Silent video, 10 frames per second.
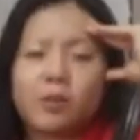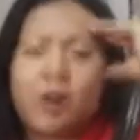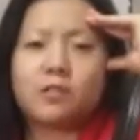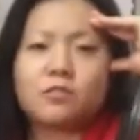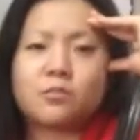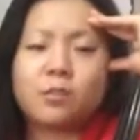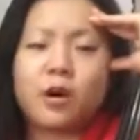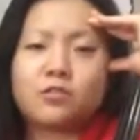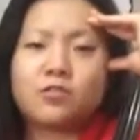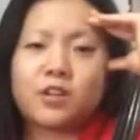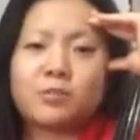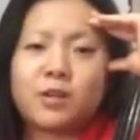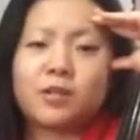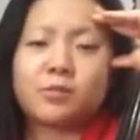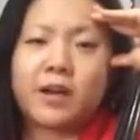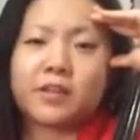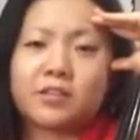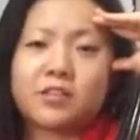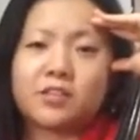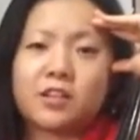Paul, hi. Paul tricked me into
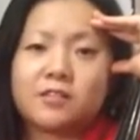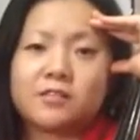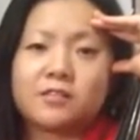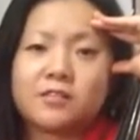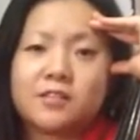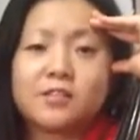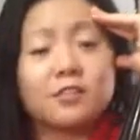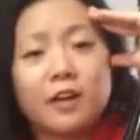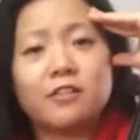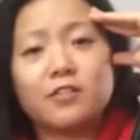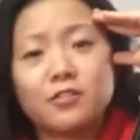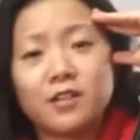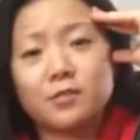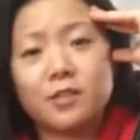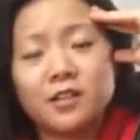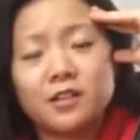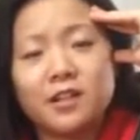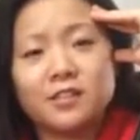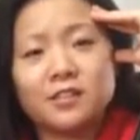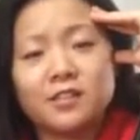practicing cello. You know how he tricked me,
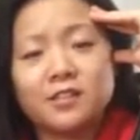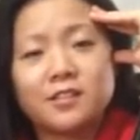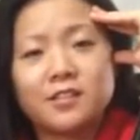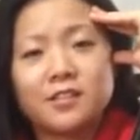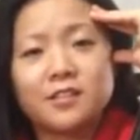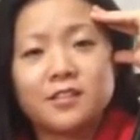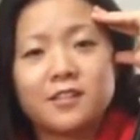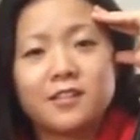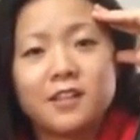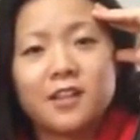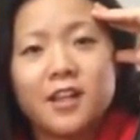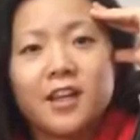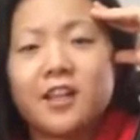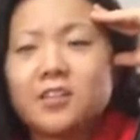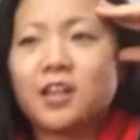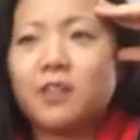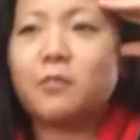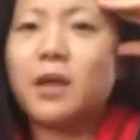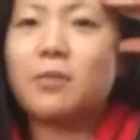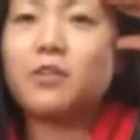guys? How? He said,
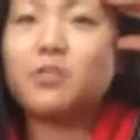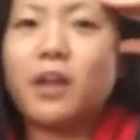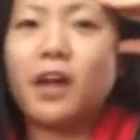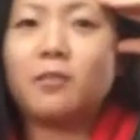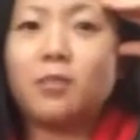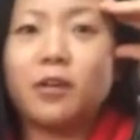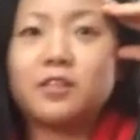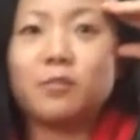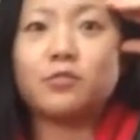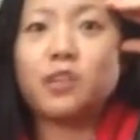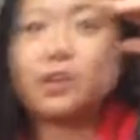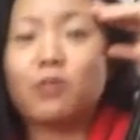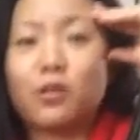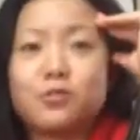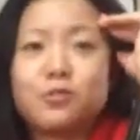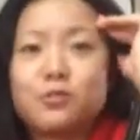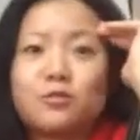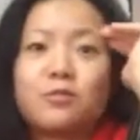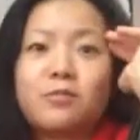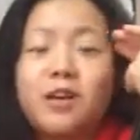maybe you can play some cello on
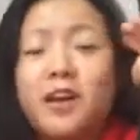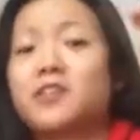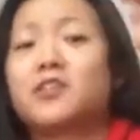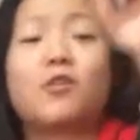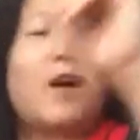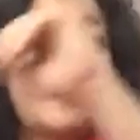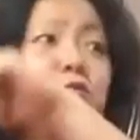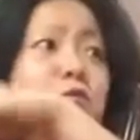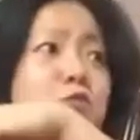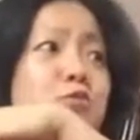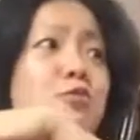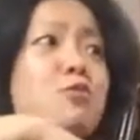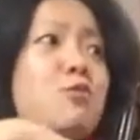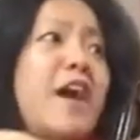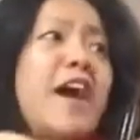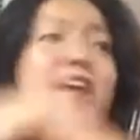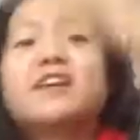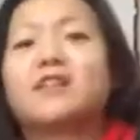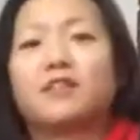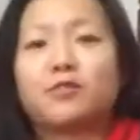YouTube. And you know, I would do
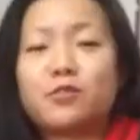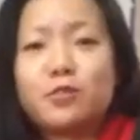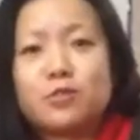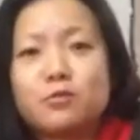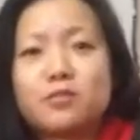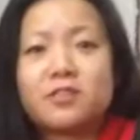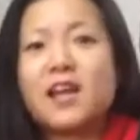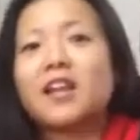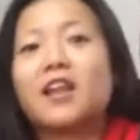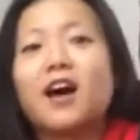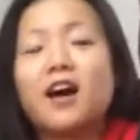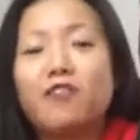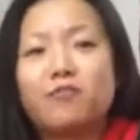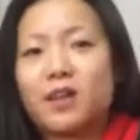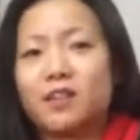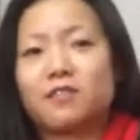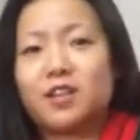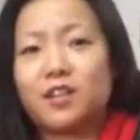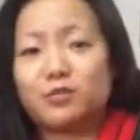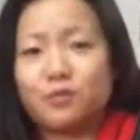anything for YouTube because I love making
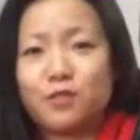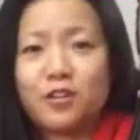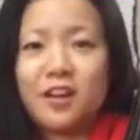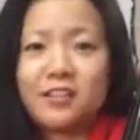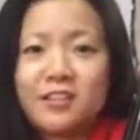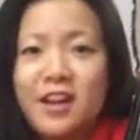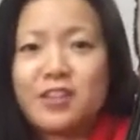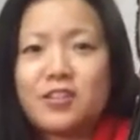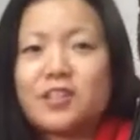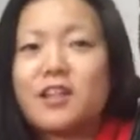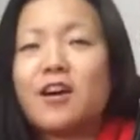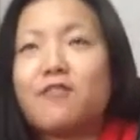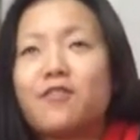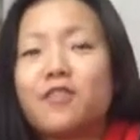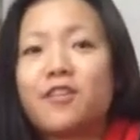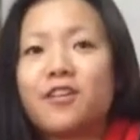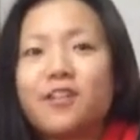videos for you guys. and you ran it.